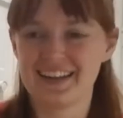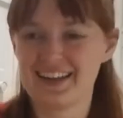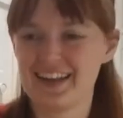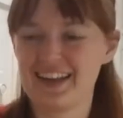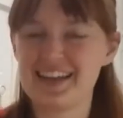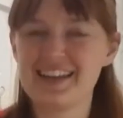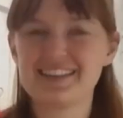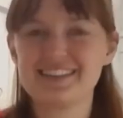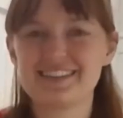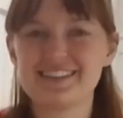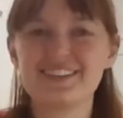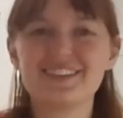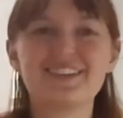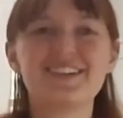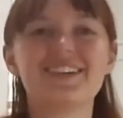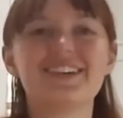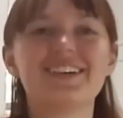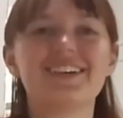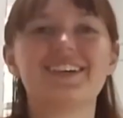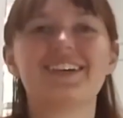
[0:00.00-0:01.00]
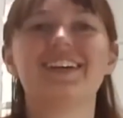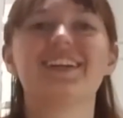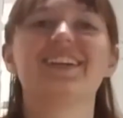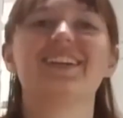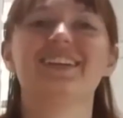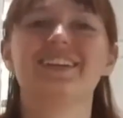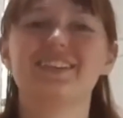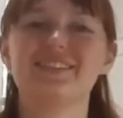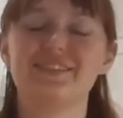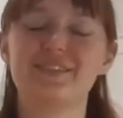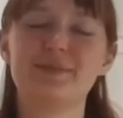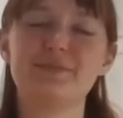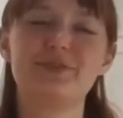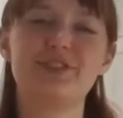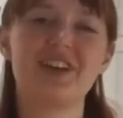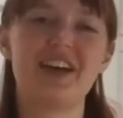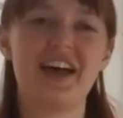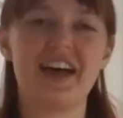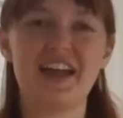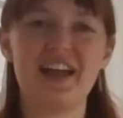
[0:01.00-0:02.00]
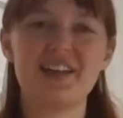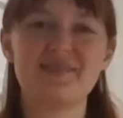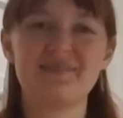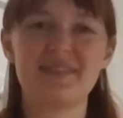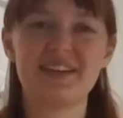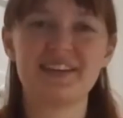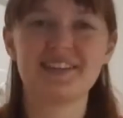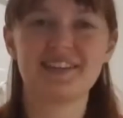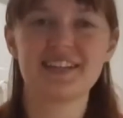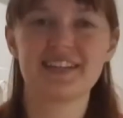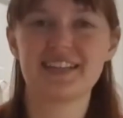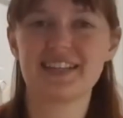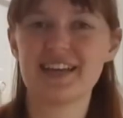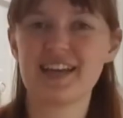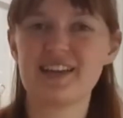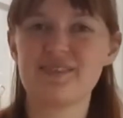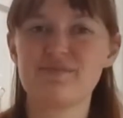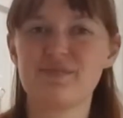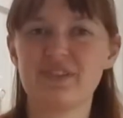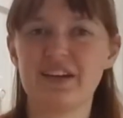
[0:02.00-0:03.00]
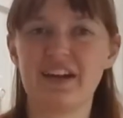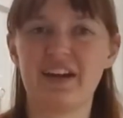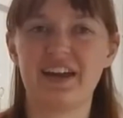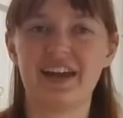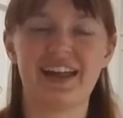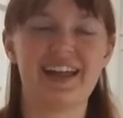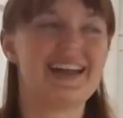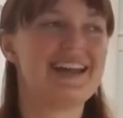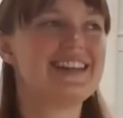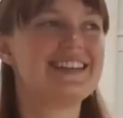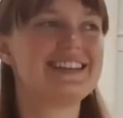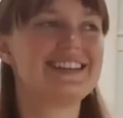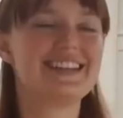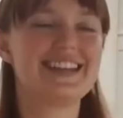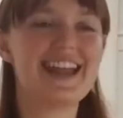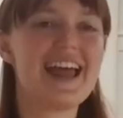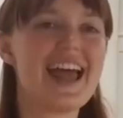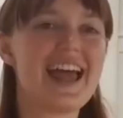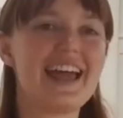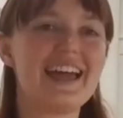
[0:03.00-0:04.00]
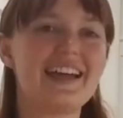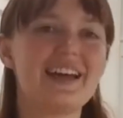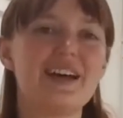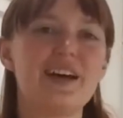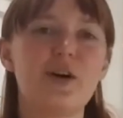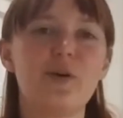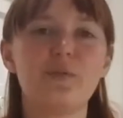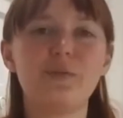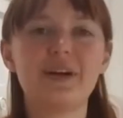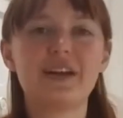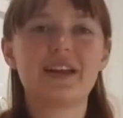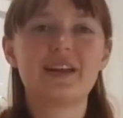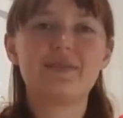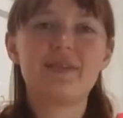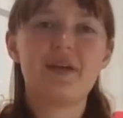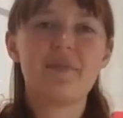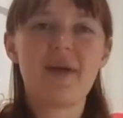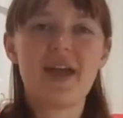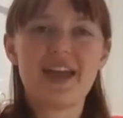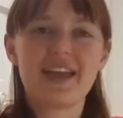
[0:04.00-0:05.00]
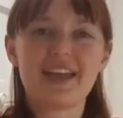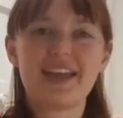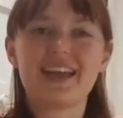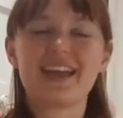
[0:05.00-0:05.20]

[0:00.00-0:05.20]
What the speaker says: it's Laurel from Cheyenne Mountain Library, and today we're going to be making